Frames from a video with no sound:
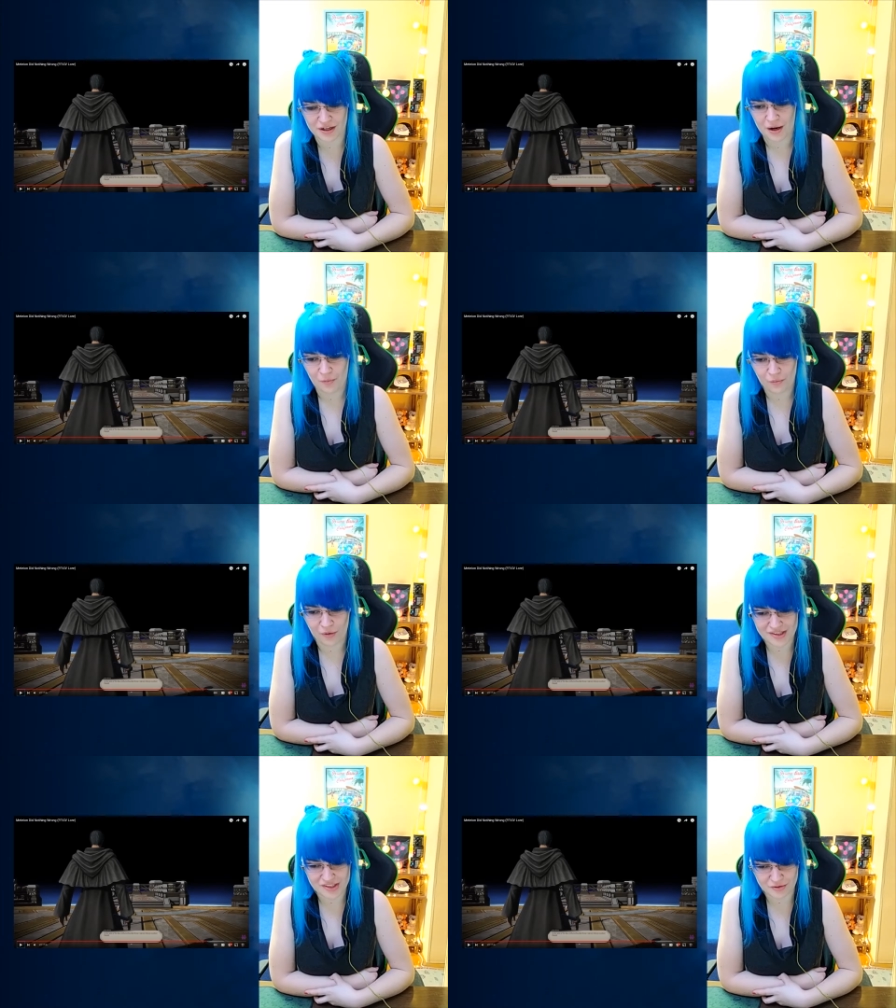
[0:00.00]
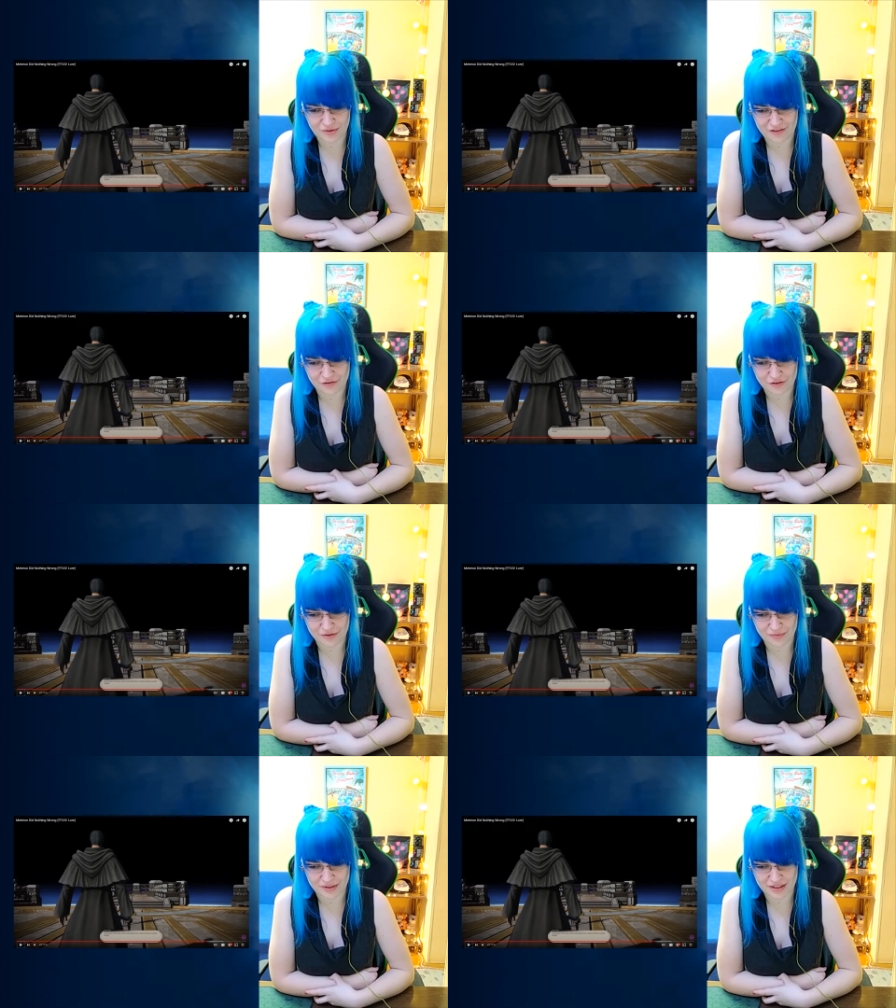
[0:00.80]
whatsoever
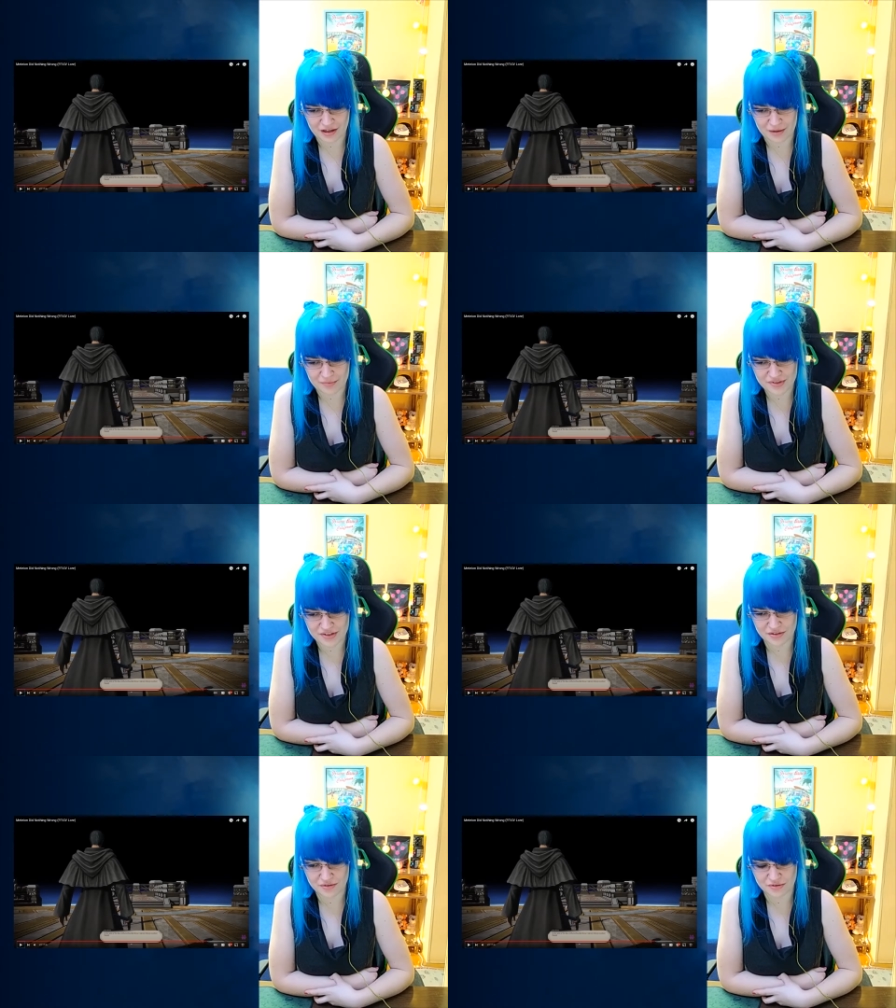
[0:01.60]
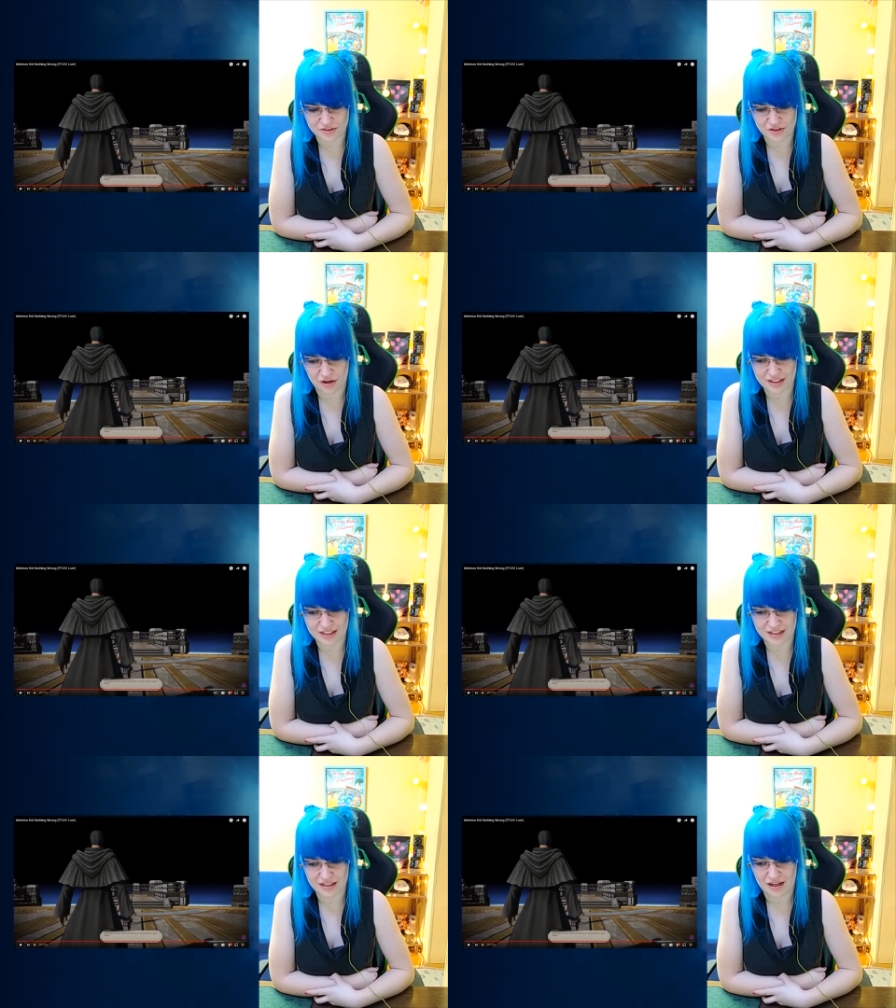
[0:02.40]
when it comes to talking